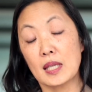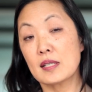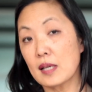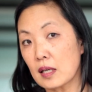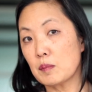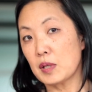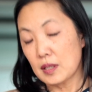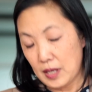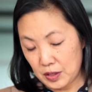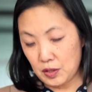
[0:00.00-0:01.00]
In the second
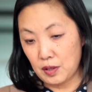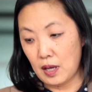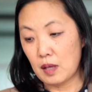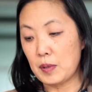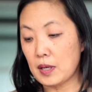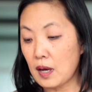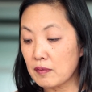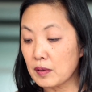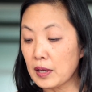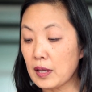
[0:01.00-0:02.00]
mini-lecture, I'll be
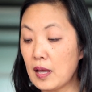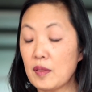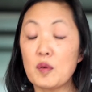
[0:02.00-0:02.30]
covering